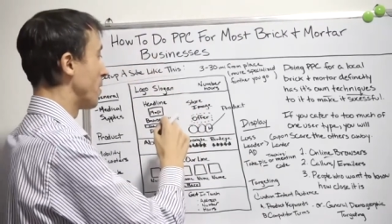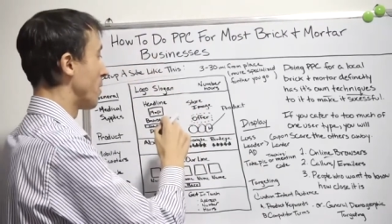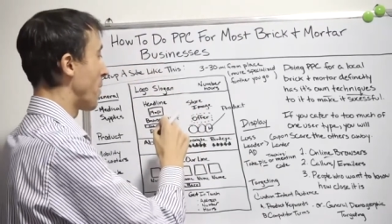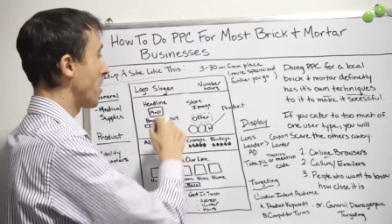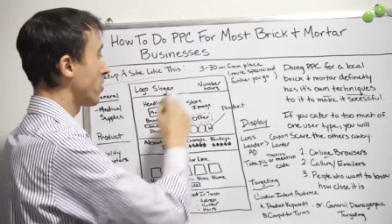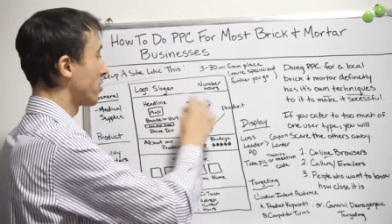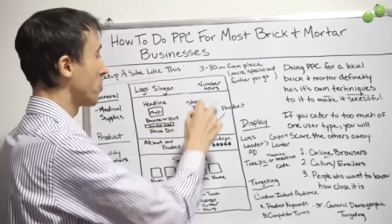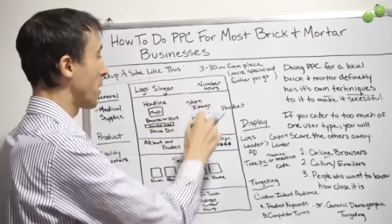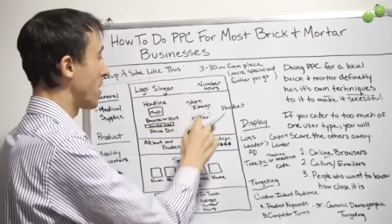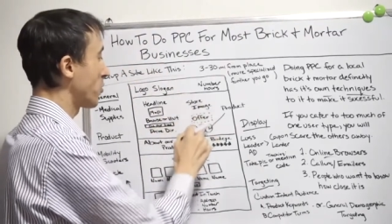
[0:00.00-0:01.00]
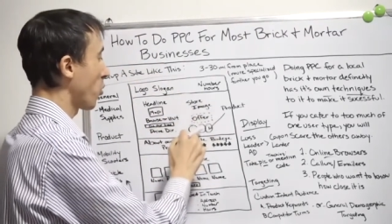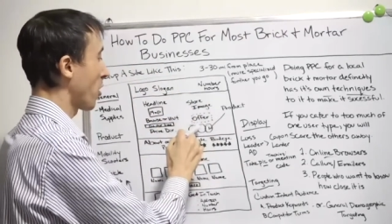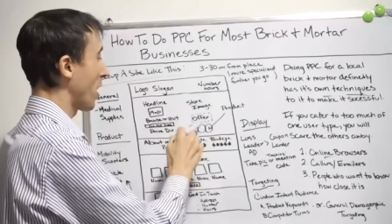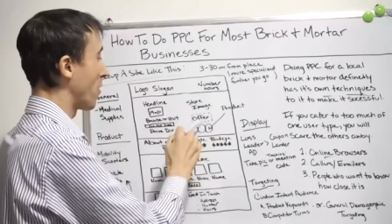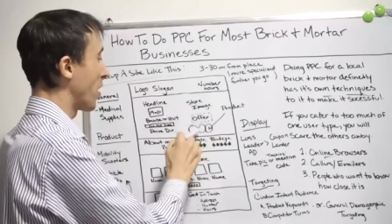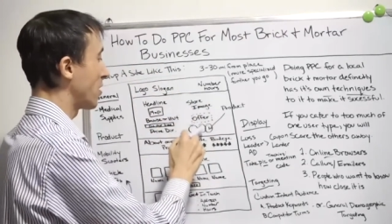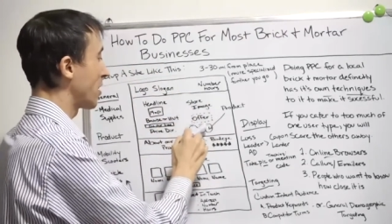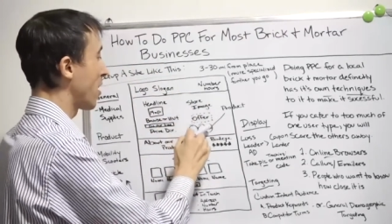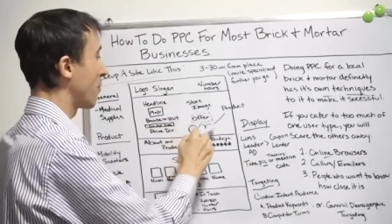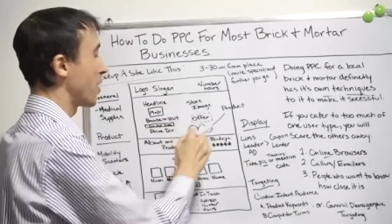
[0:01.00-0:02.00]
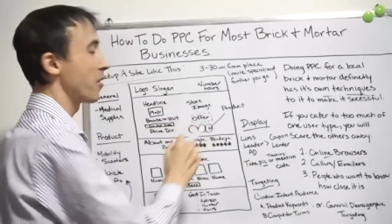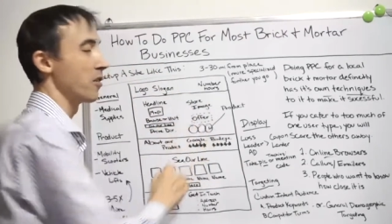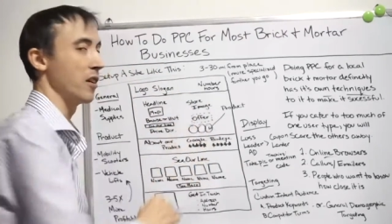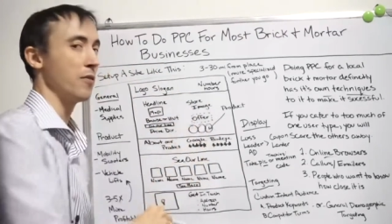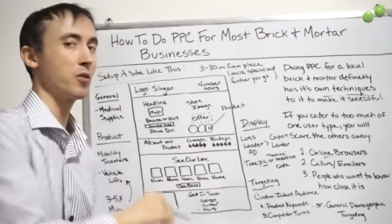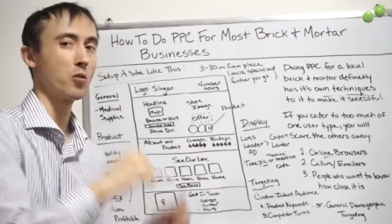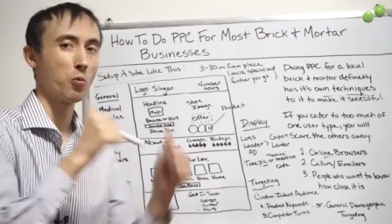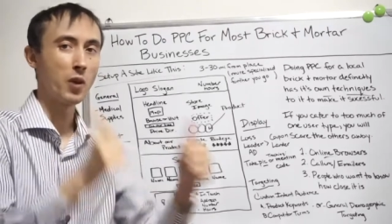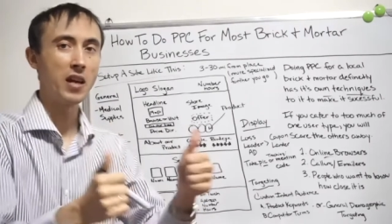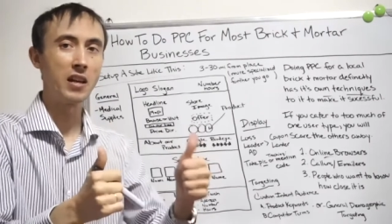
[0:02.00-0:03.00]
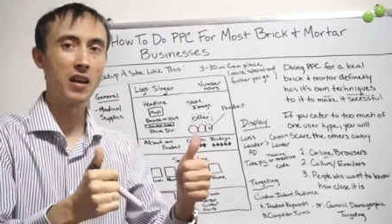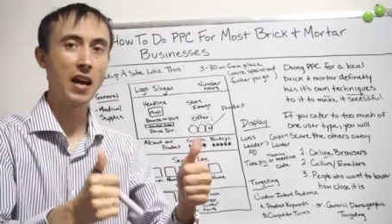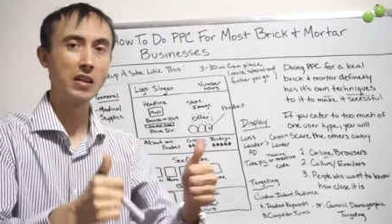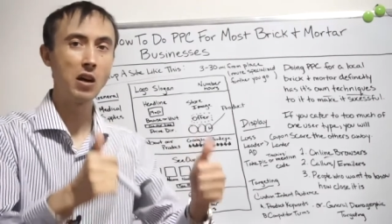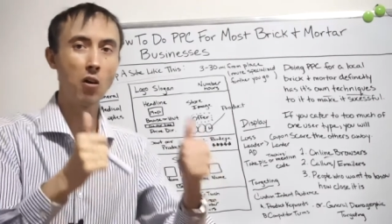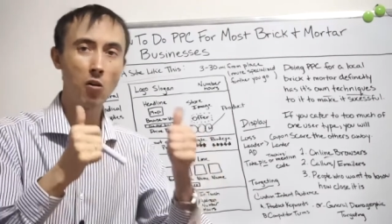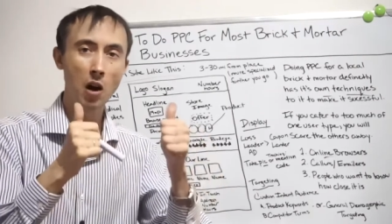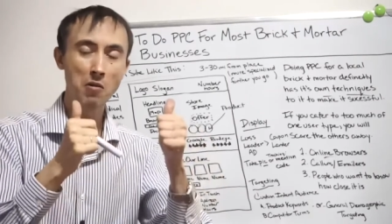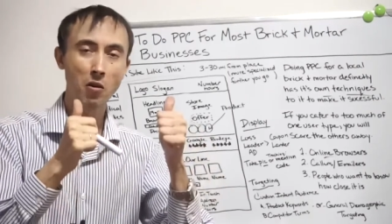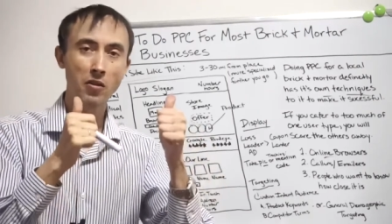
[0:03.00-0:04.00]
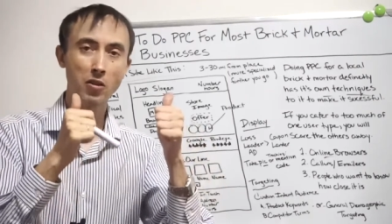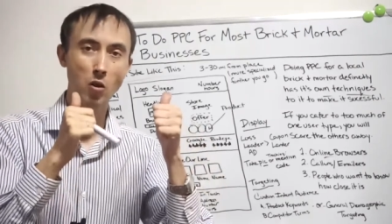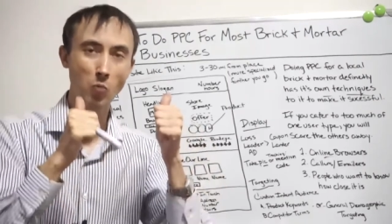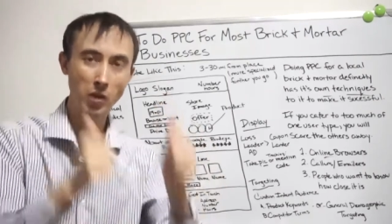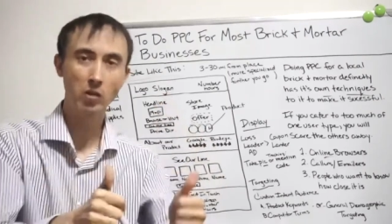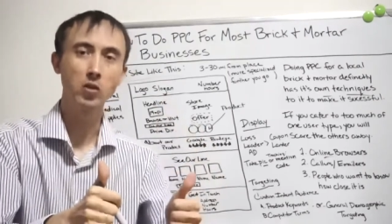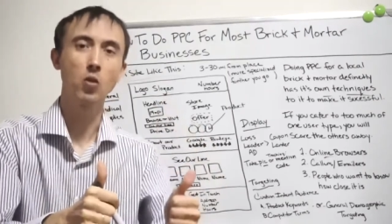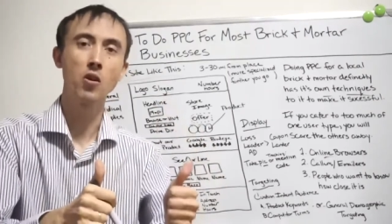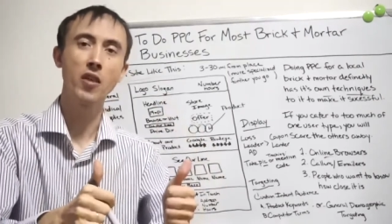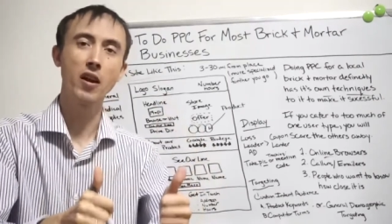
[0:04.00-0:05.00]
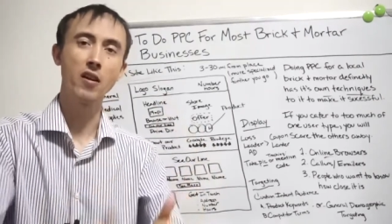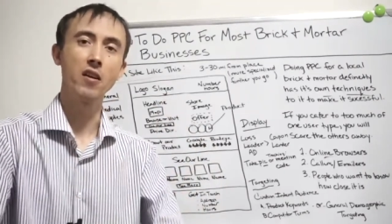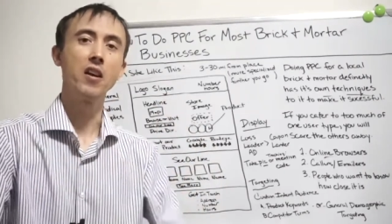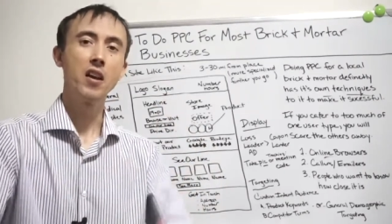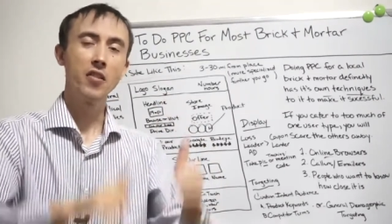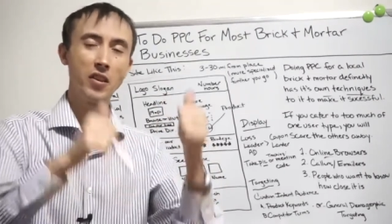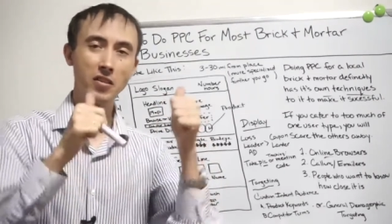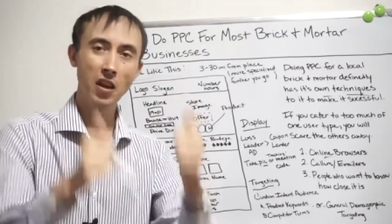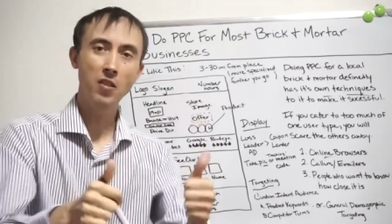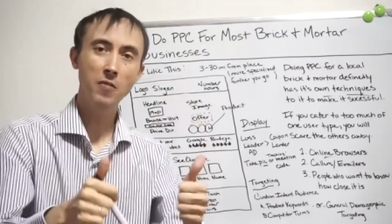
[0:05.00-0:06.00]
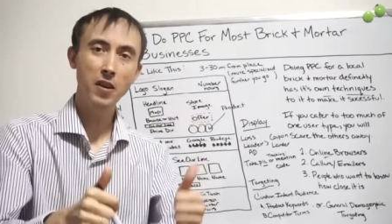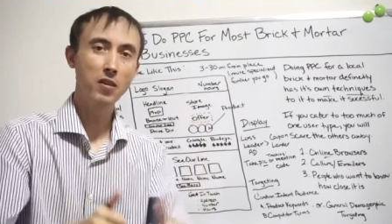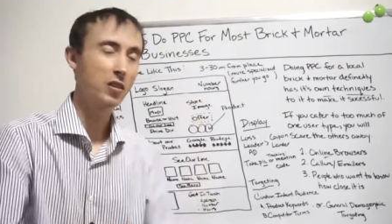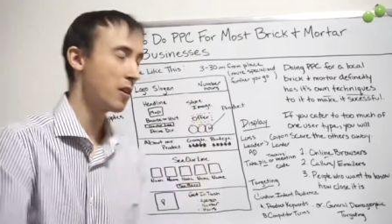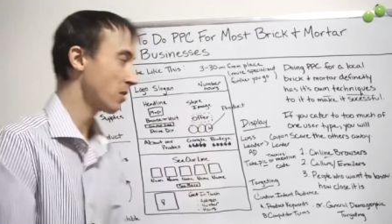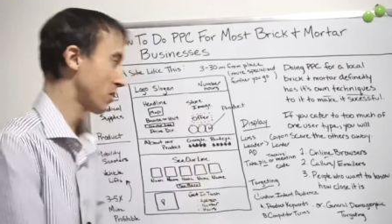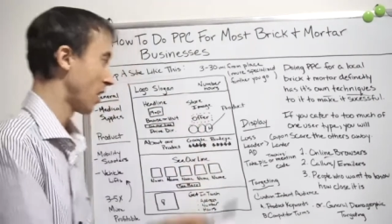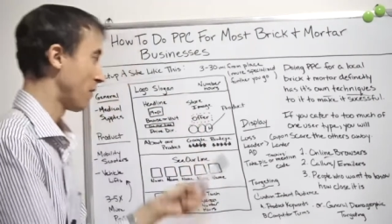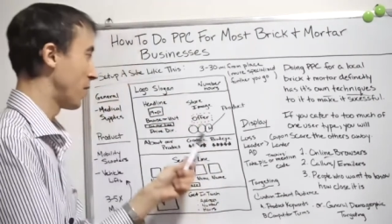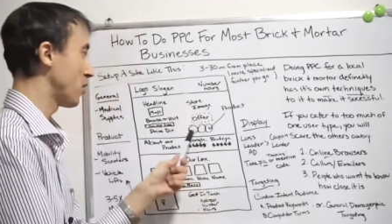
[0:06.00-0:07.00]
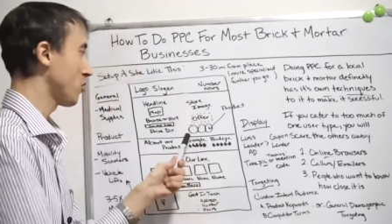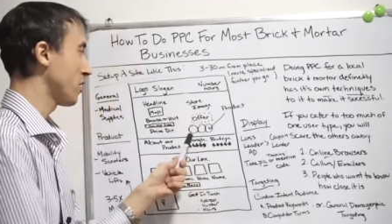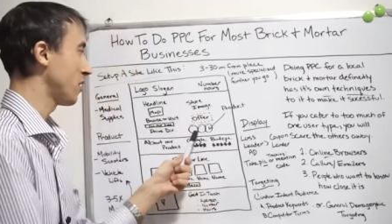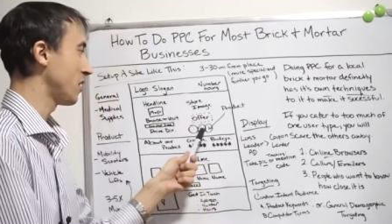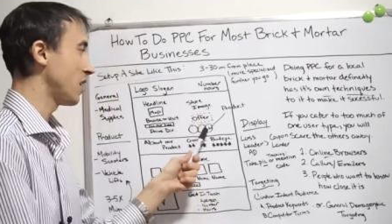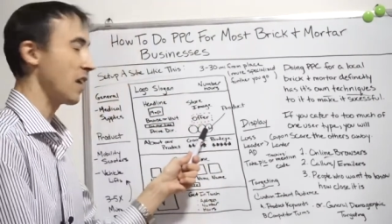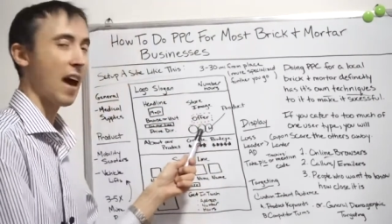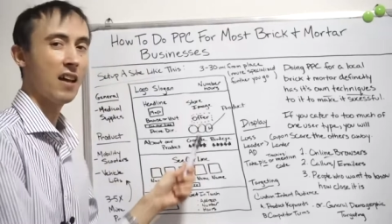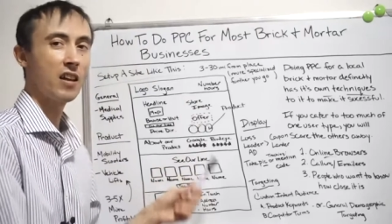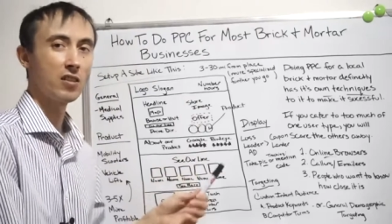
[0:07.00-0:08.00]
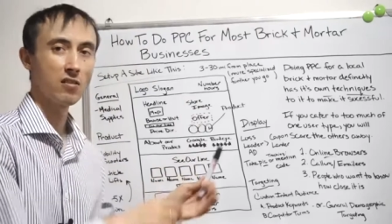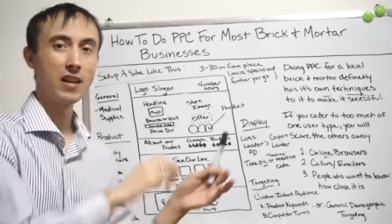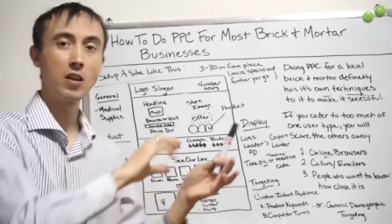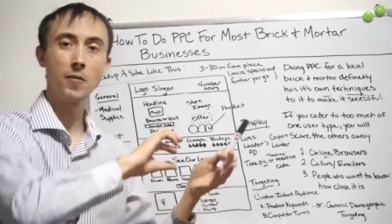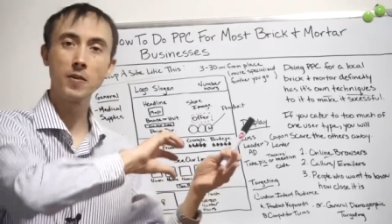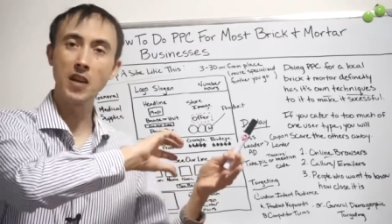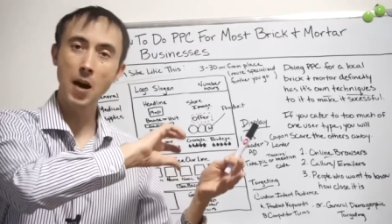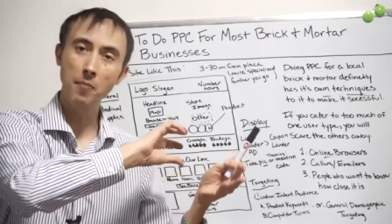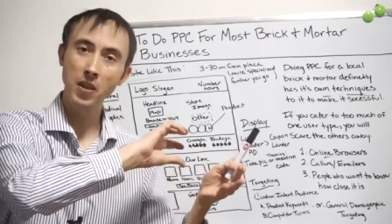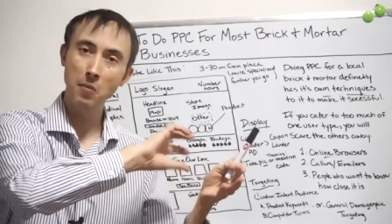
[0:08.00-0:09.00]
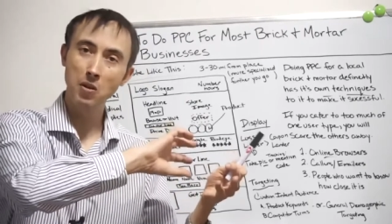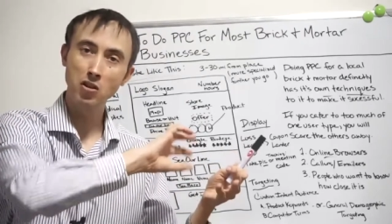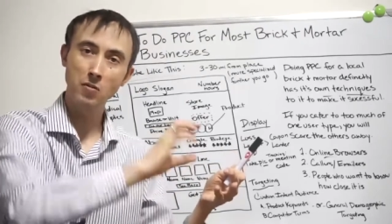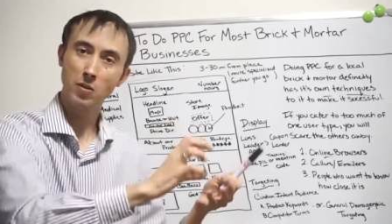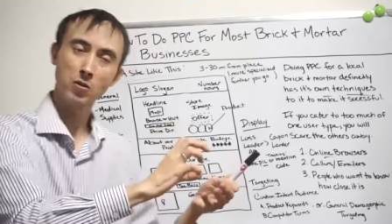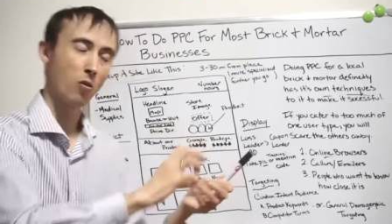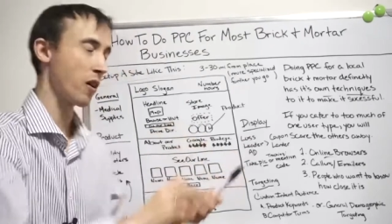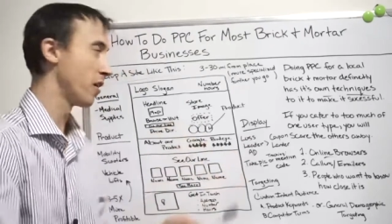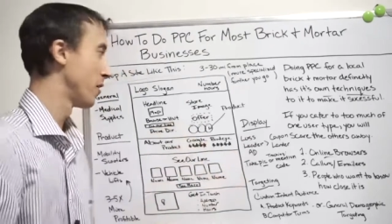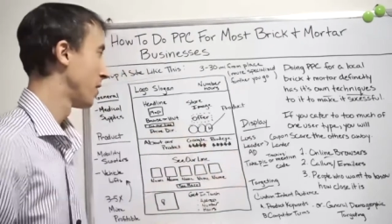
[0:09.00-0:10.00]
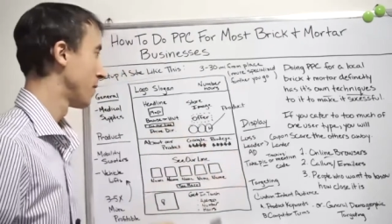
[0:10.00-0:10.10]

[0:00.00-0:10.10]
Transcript: a medical supply store, and they sell vehicle lifts. Great, I know there's a real store there. They sell the vehicle lifts because I can visually see that it's laid over top the image of the store,